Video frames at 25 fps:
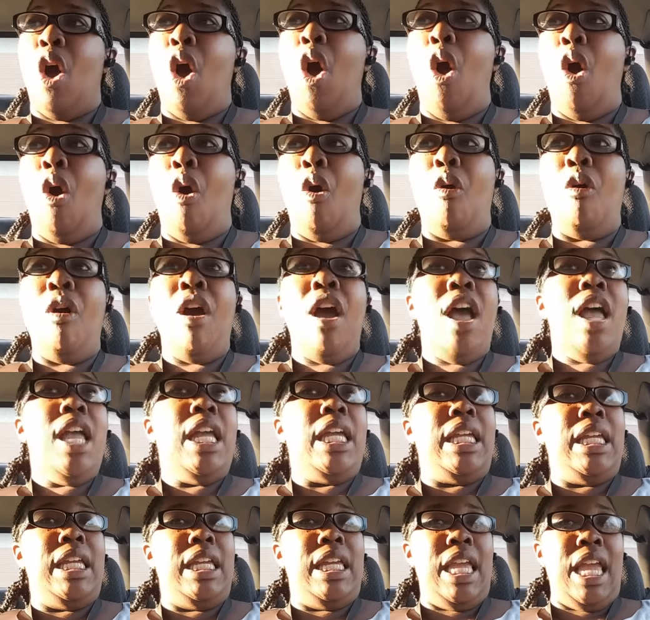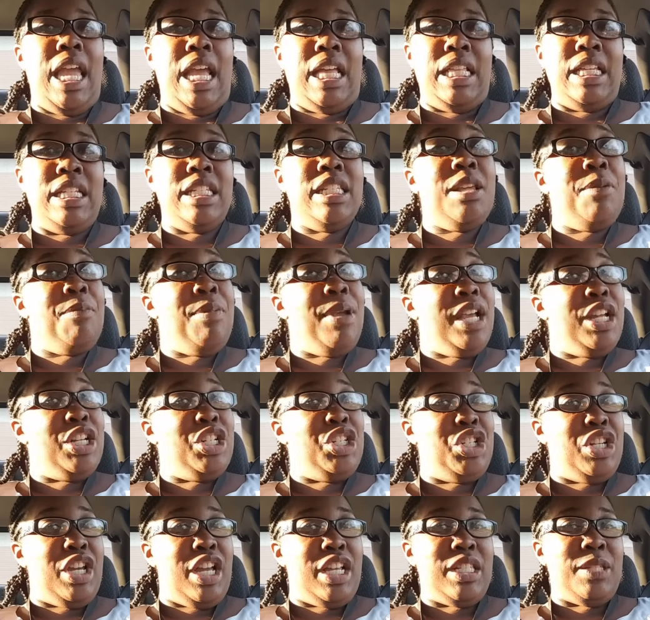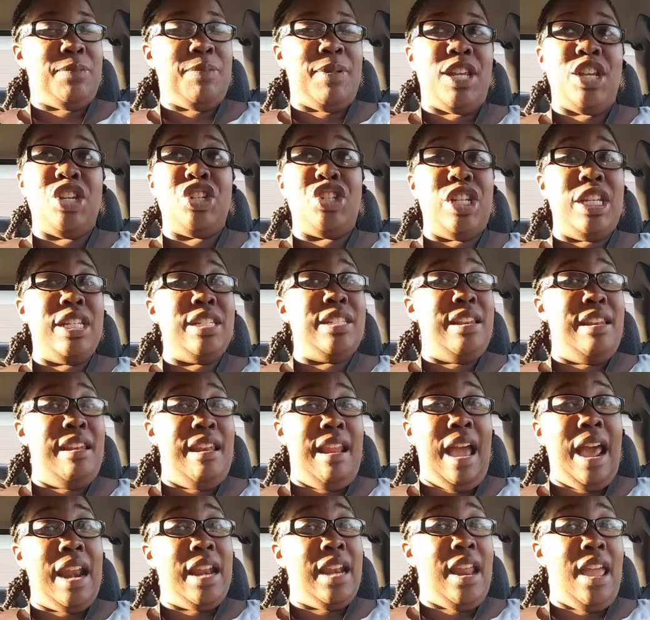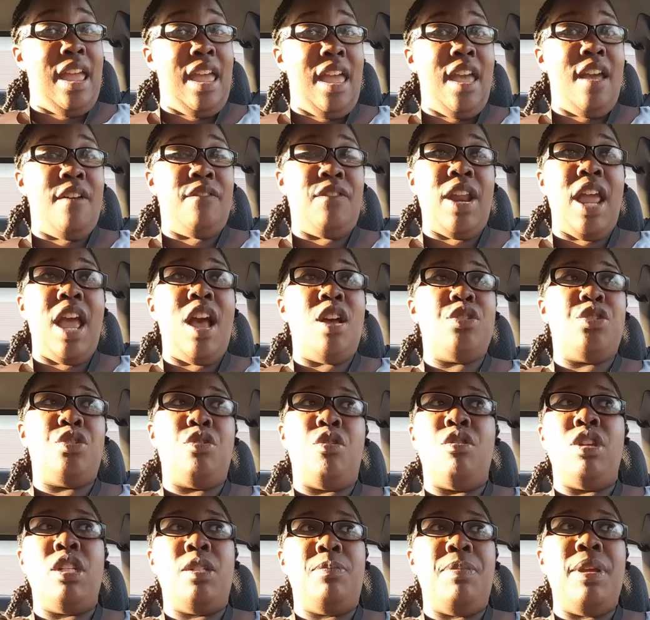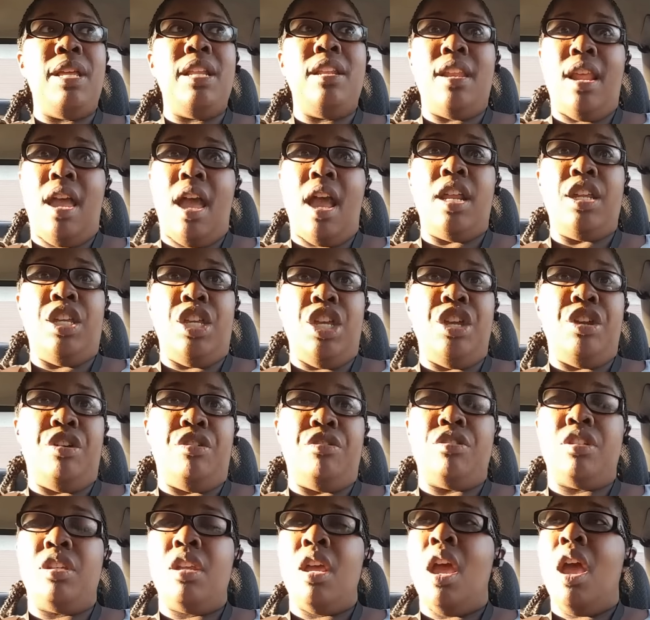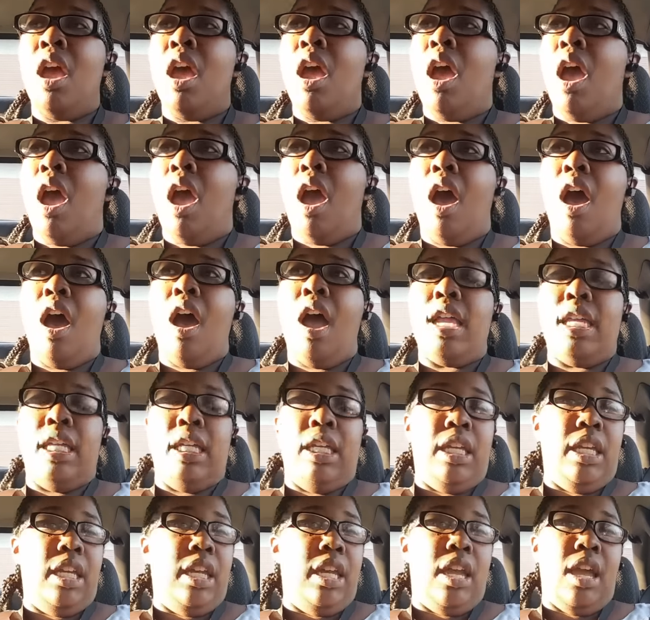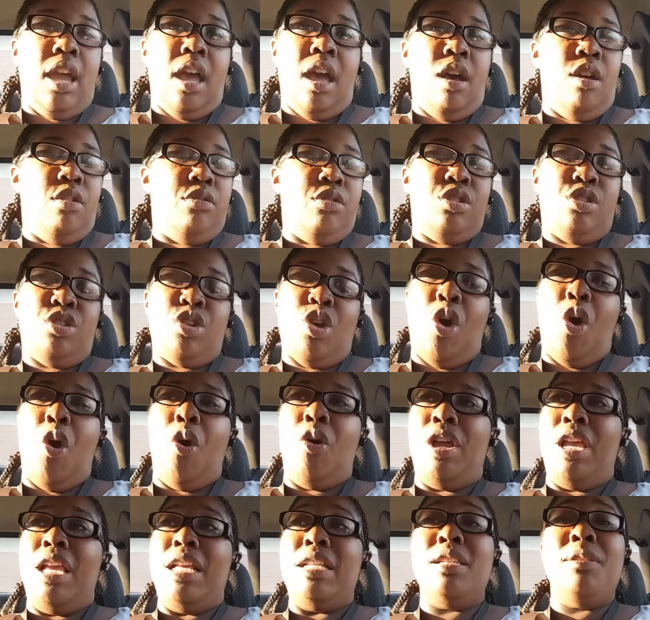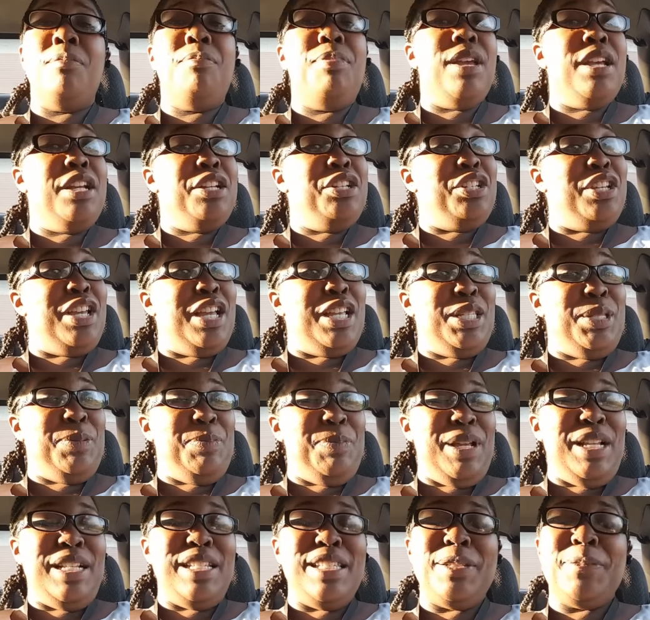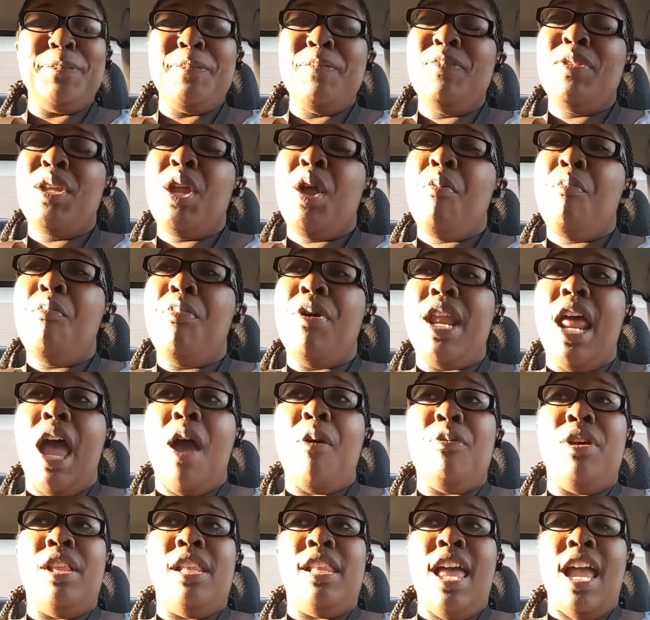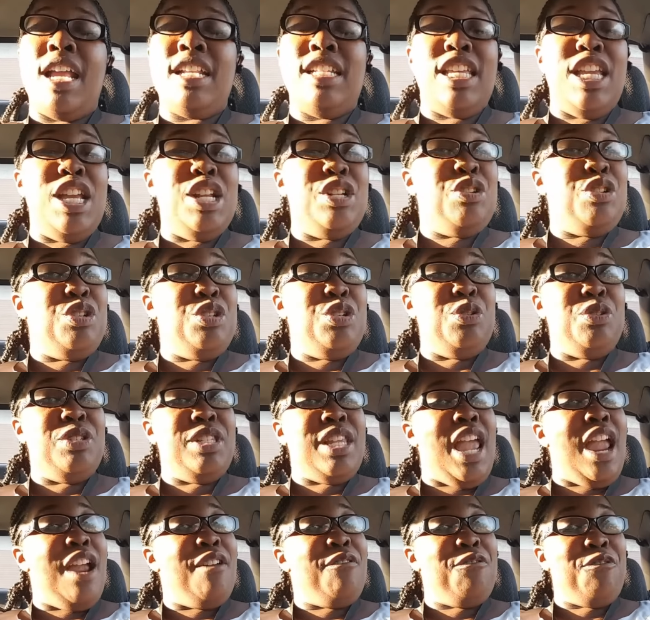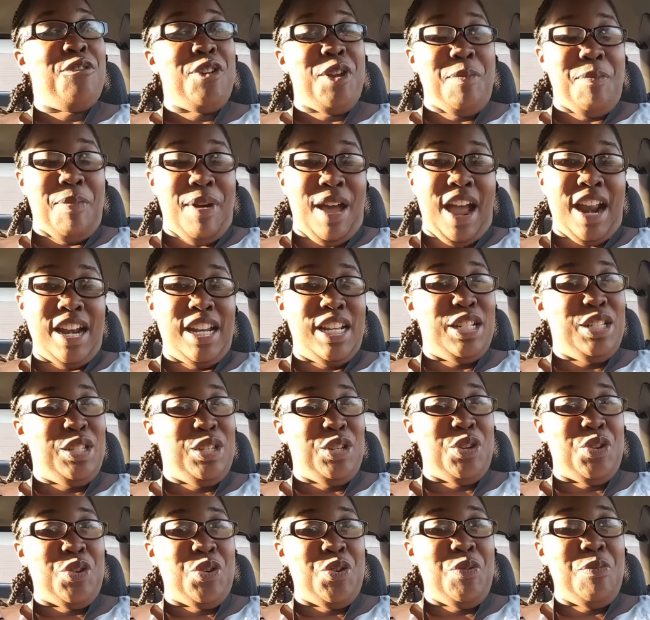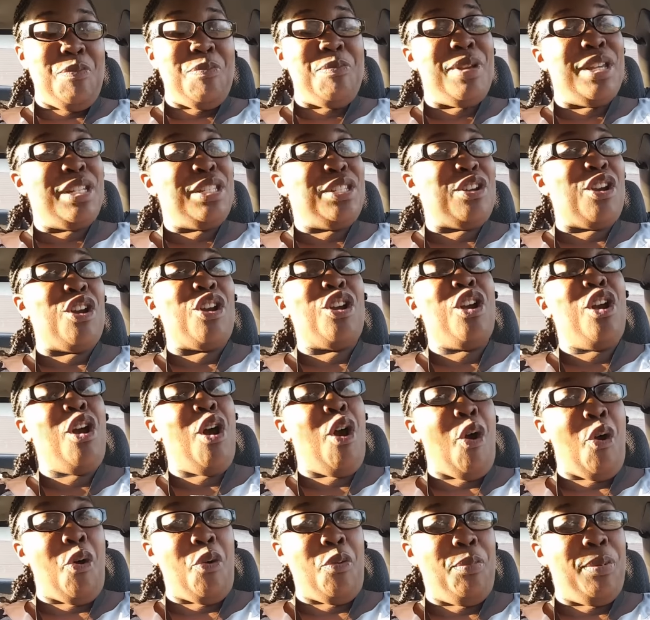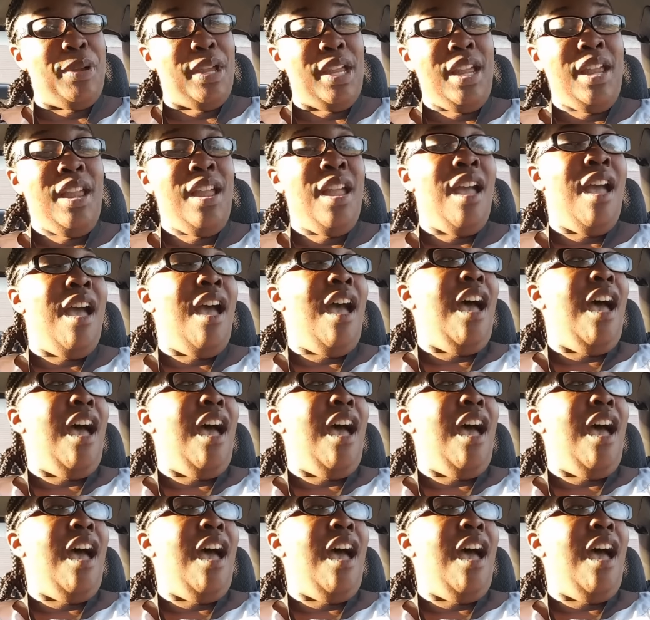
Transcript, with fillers: So, yeah, this is a big adjustment. She's nine and a half now, so it's been nine years. Uh, yeah, so it's a big adjustment. But I would like to introduce everybody to Mr. Colby.